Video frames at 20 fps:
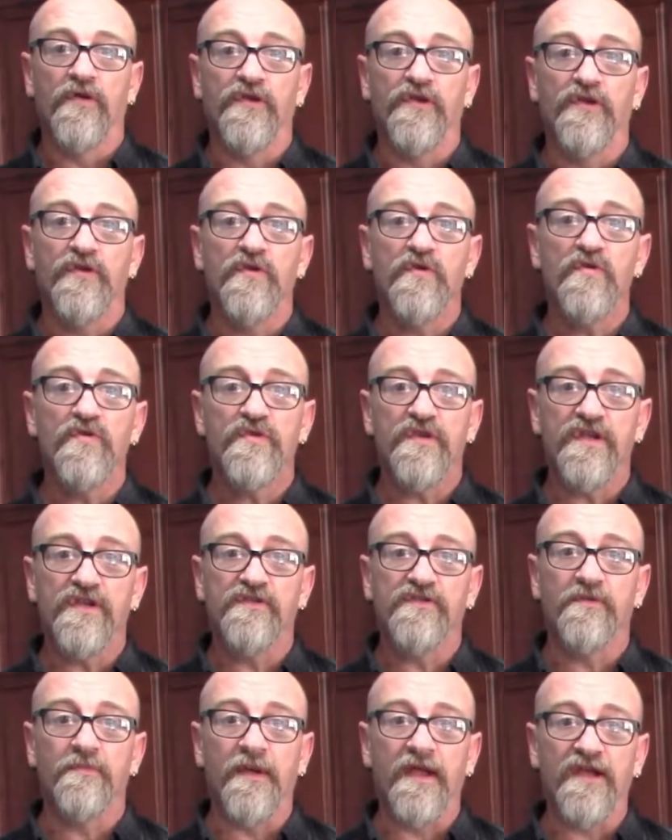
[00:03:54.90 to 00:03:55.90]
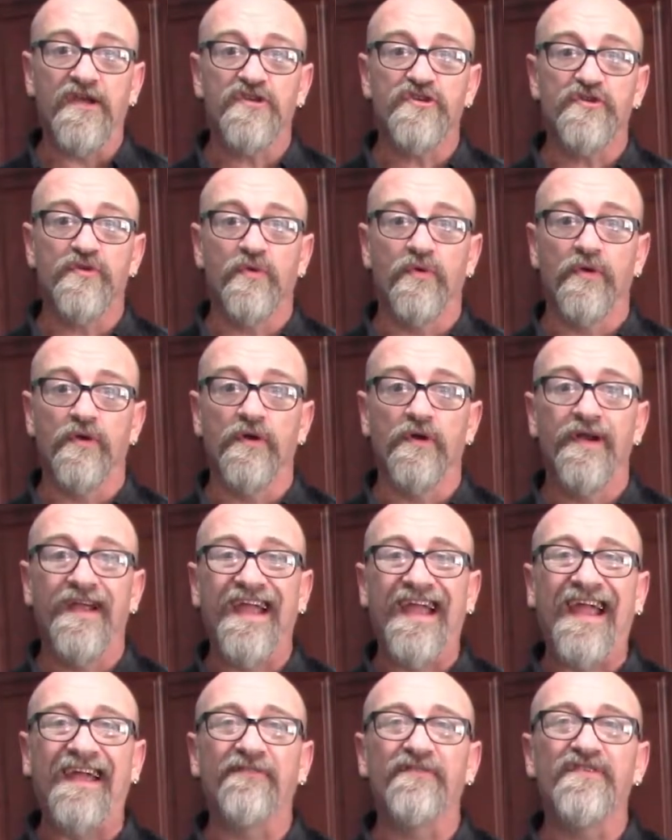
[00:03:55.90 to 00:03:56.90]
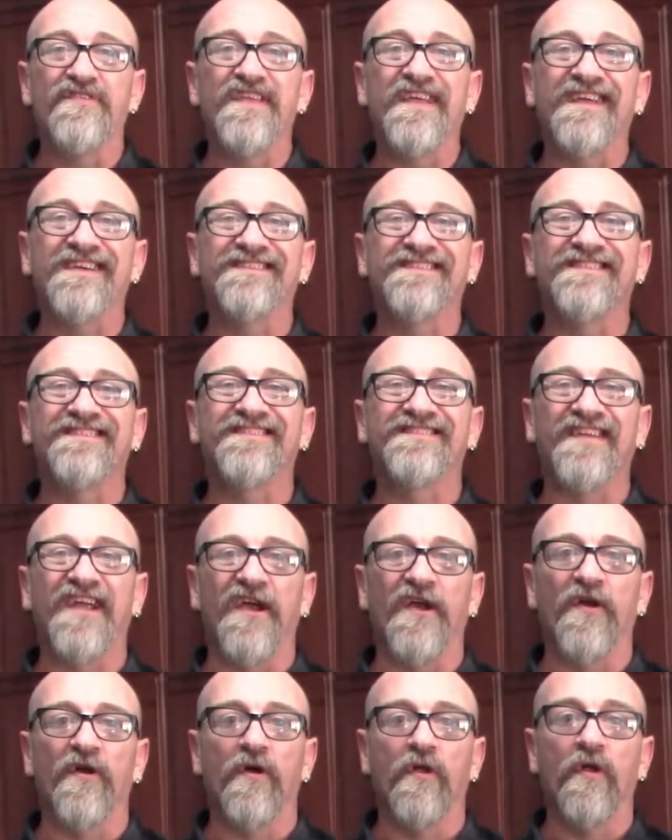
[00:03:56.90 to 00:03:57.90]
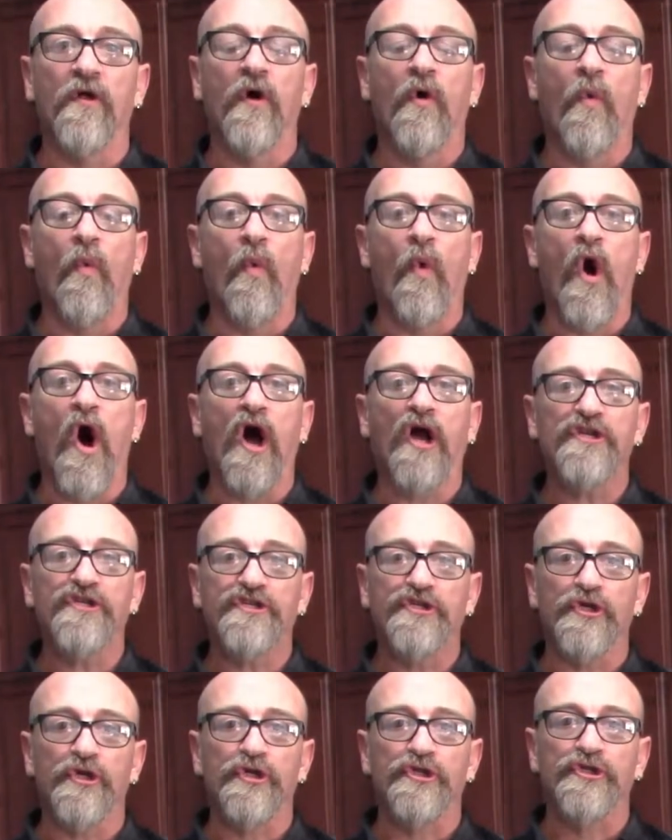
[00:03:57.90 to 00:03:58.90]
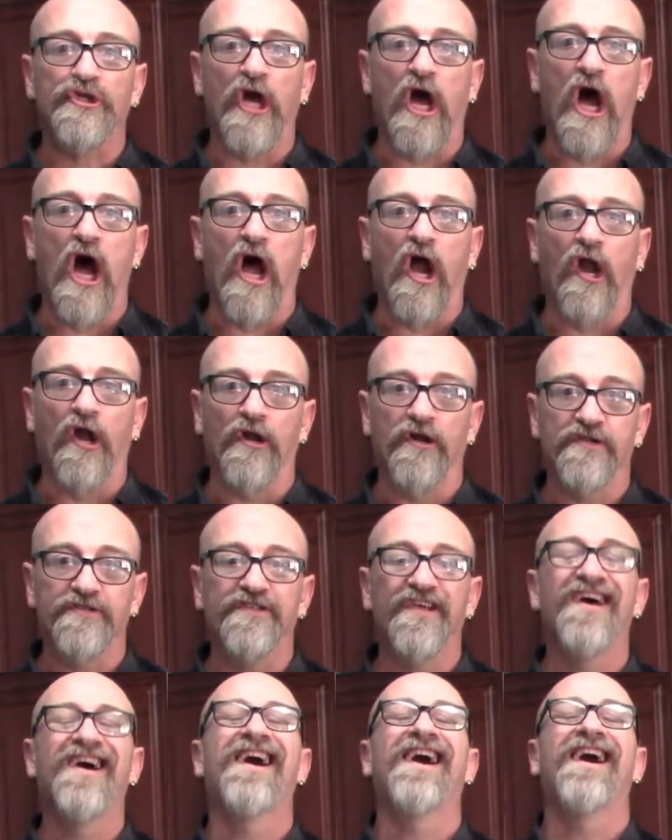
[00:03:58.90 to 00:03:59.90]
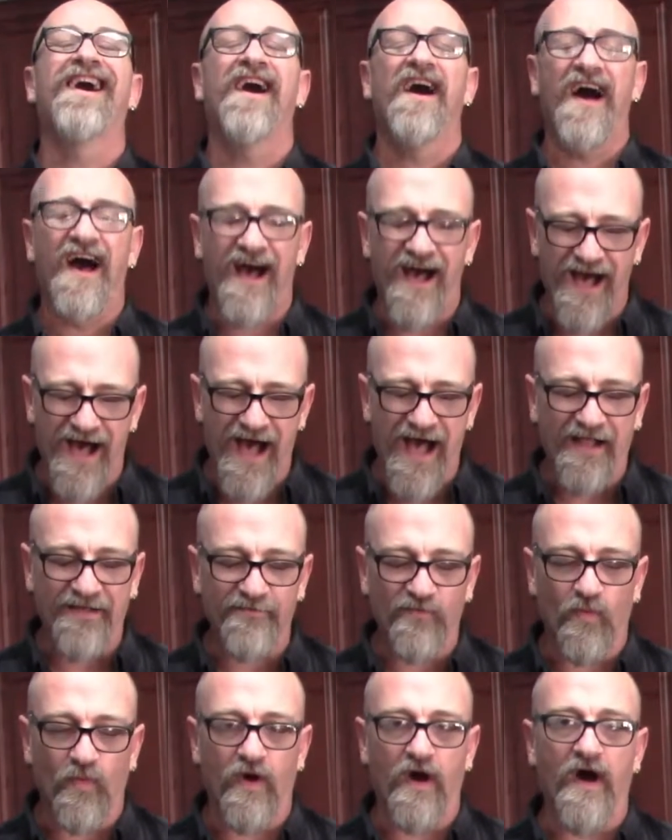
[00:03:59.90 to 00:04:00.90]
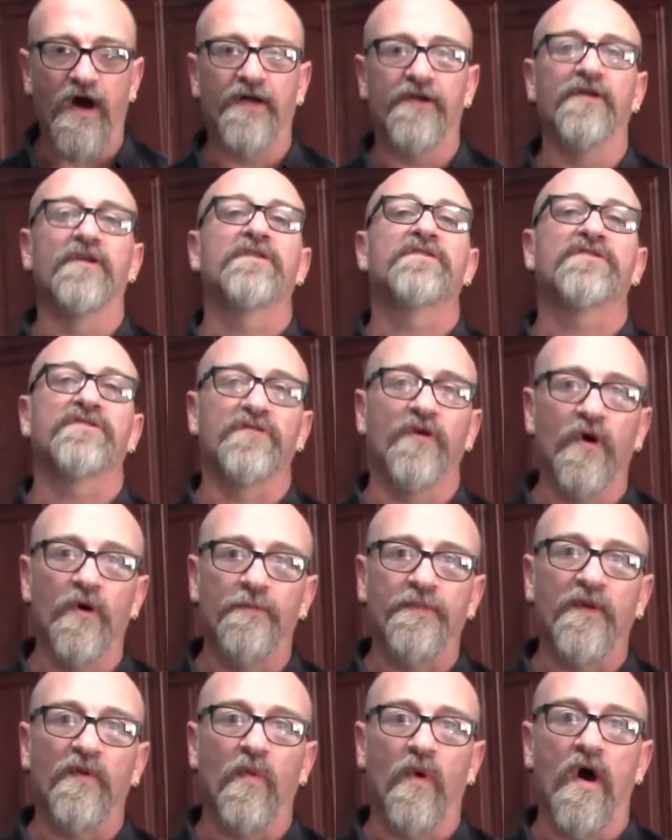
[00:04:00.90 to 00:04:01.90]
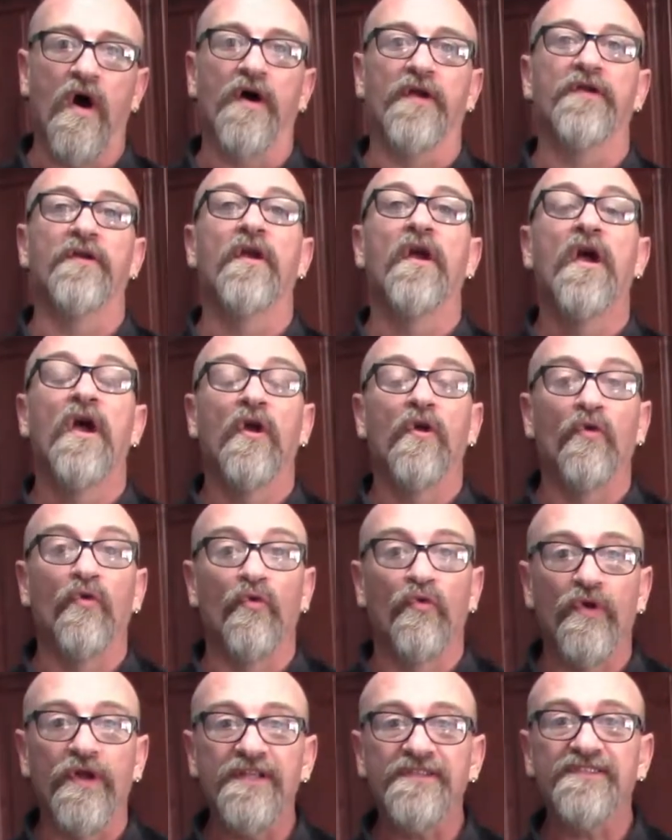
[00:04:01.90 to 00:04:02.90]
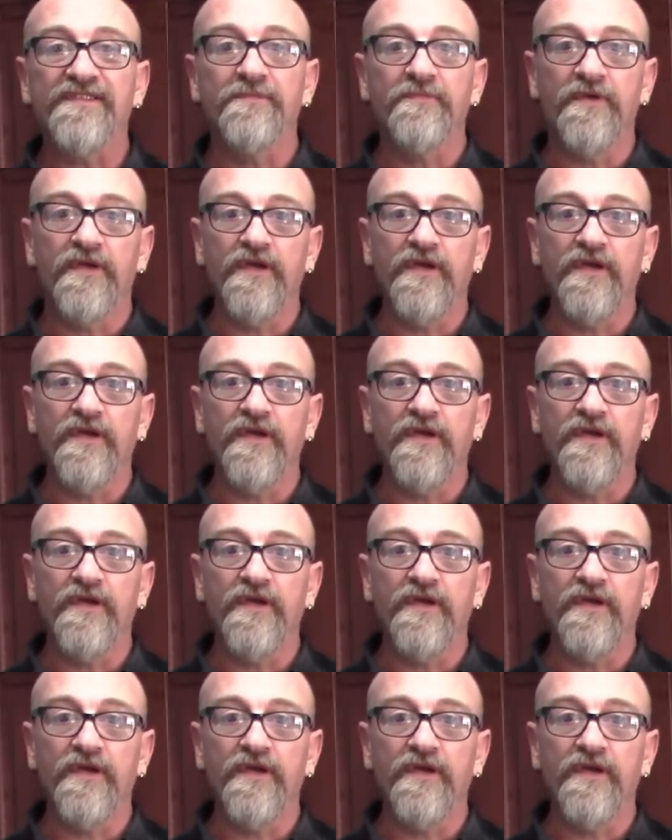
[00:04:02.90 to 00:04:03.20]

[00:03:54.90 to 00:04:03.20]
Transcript: you need to make sure everything is sterile. Wash your jars. Hot water, soapy water. Rinse them